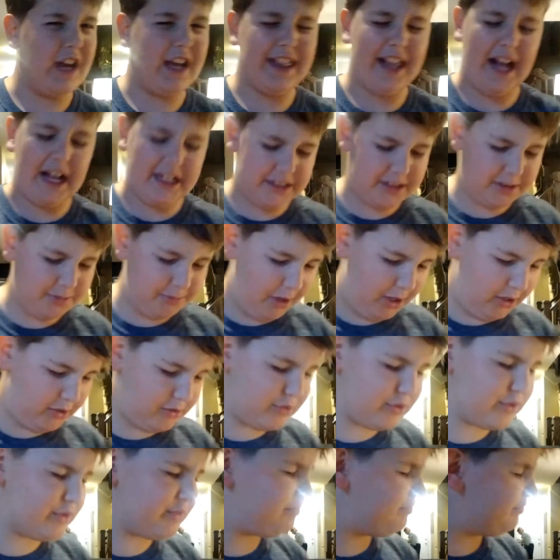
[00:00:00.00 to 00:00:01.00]
that smells
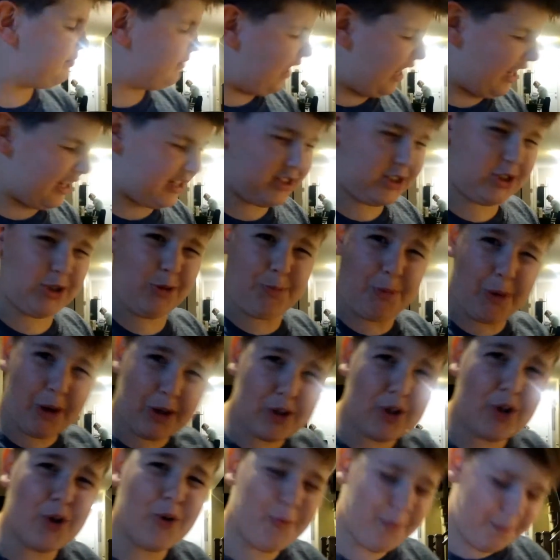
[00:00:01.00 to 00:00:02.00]
like super
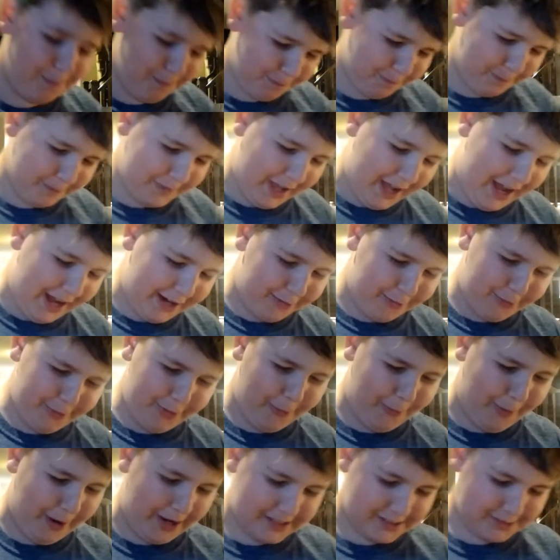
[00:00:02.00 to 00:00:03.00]
glue. I don't know
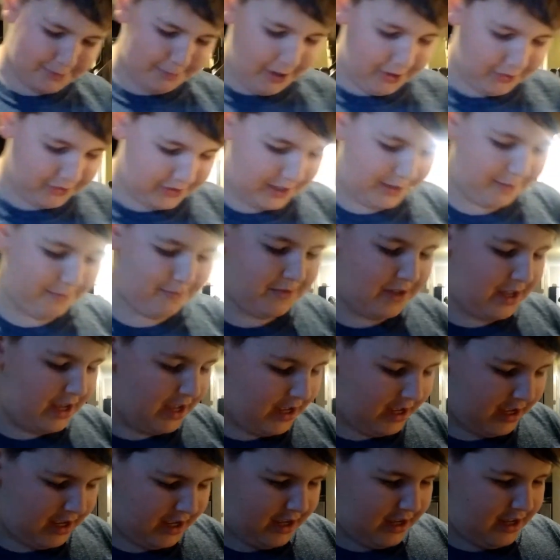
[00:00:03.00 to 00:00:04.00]
why I smelt it.
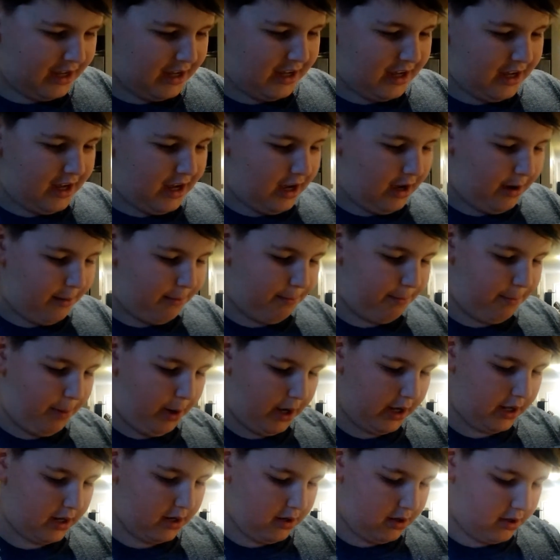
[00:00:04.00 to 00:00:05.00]

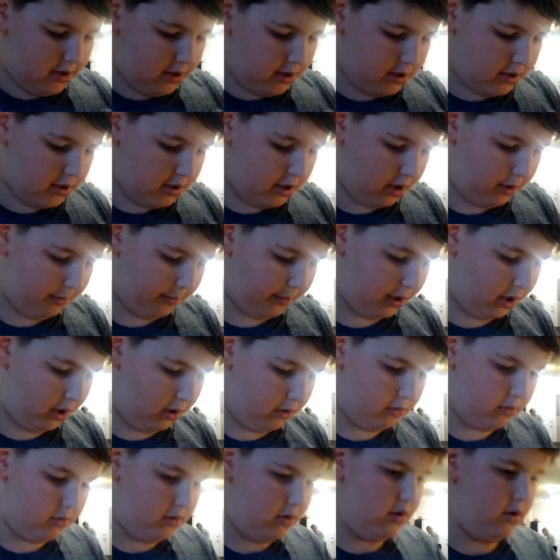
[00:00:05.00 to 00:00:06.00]
But here we go.
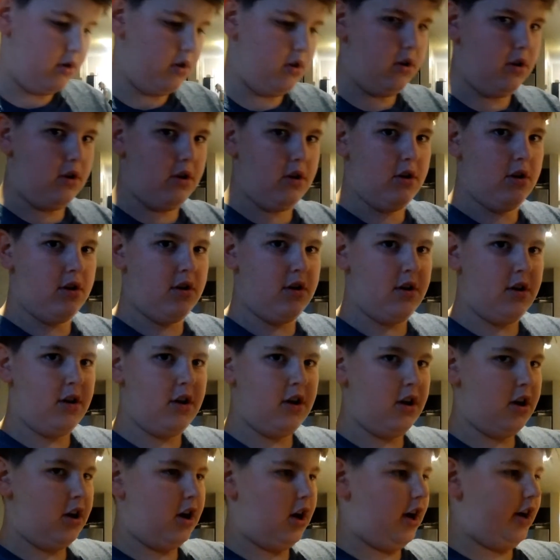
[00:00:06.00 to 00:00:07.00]

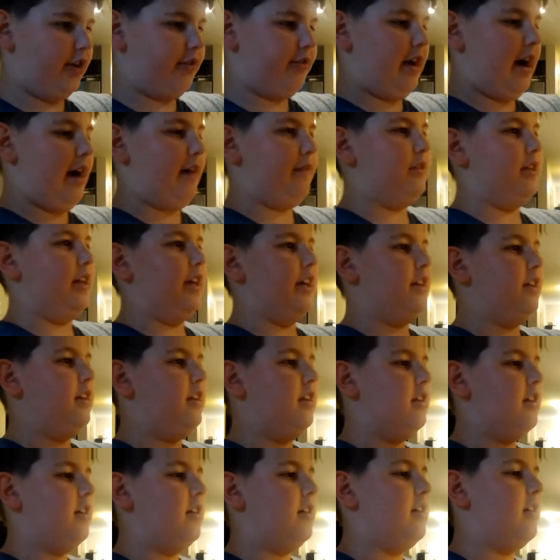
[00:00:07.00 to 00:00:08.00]
Unraveling
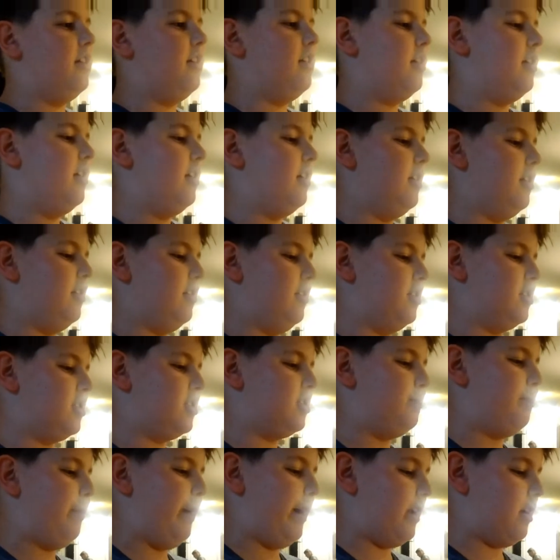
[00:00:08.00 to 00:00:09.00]
the
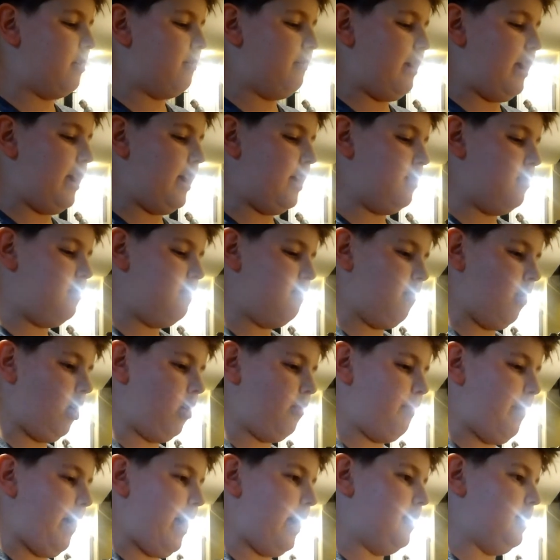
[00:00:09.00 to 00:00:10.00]
Spider Man Mark
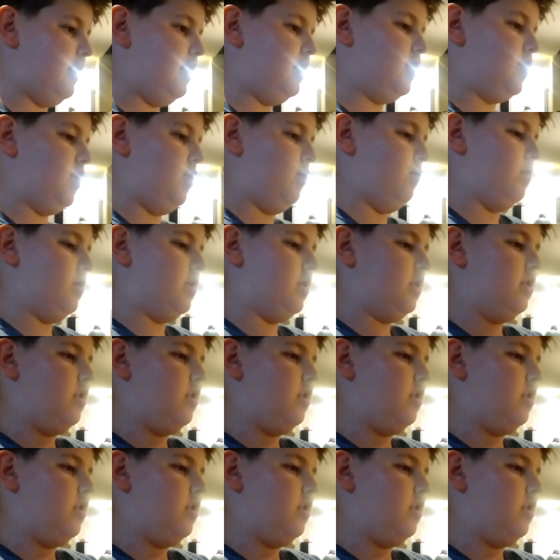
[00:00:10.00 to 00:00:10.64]
Bagley suit.